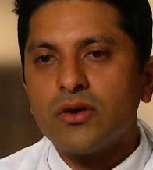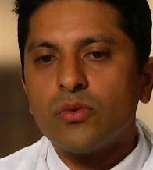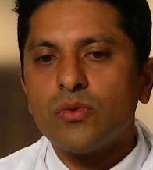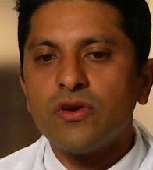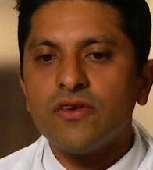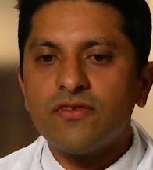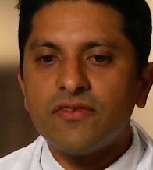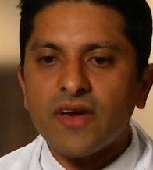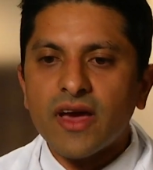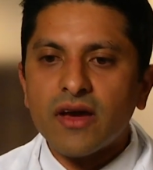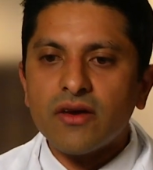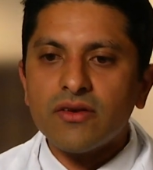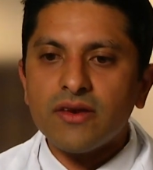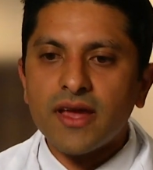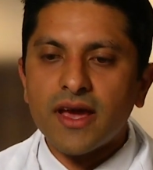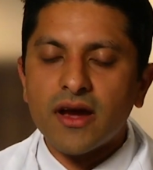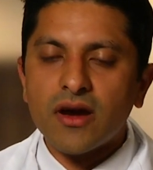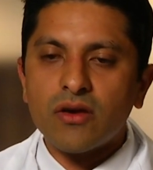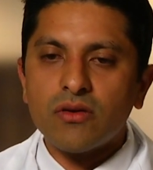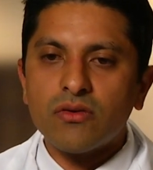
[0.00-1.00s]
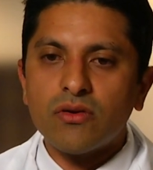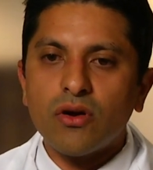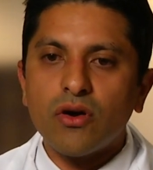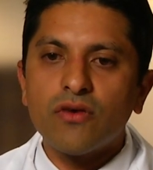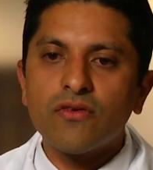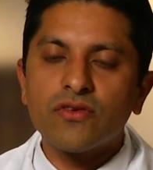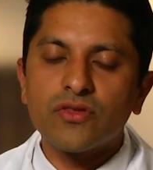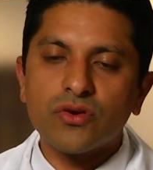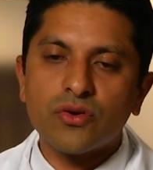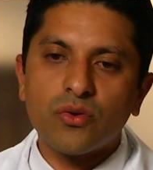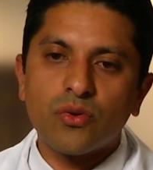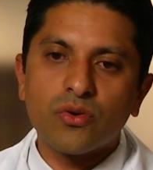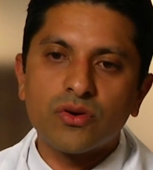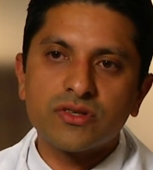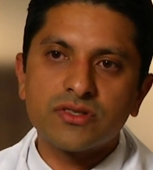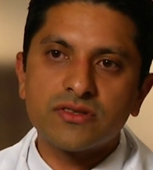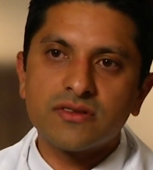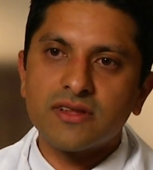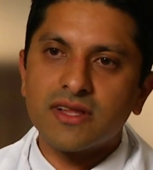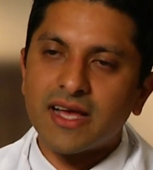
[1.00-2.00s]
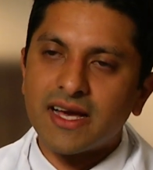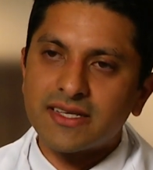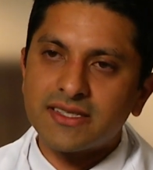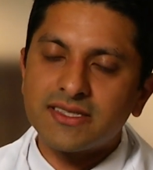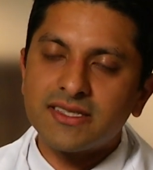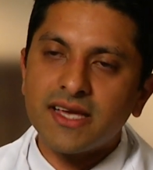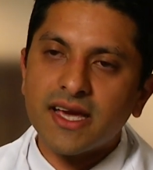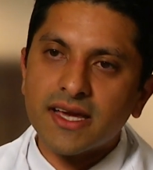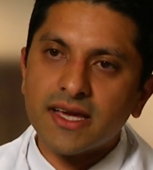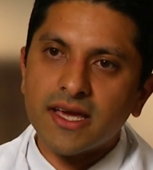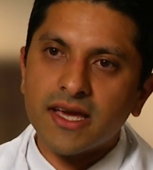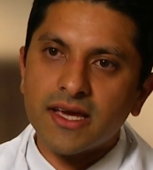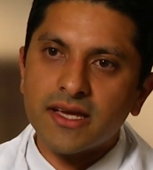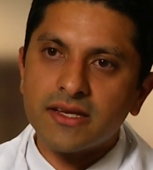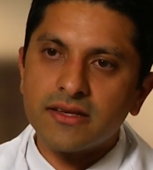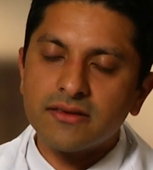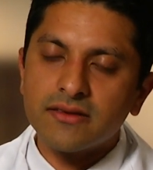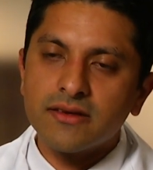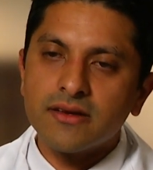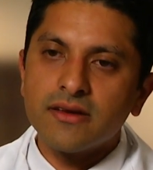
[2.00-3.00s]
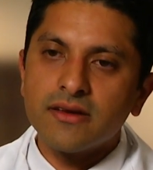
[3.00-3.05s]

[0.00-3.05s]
We found now over the course of the last decade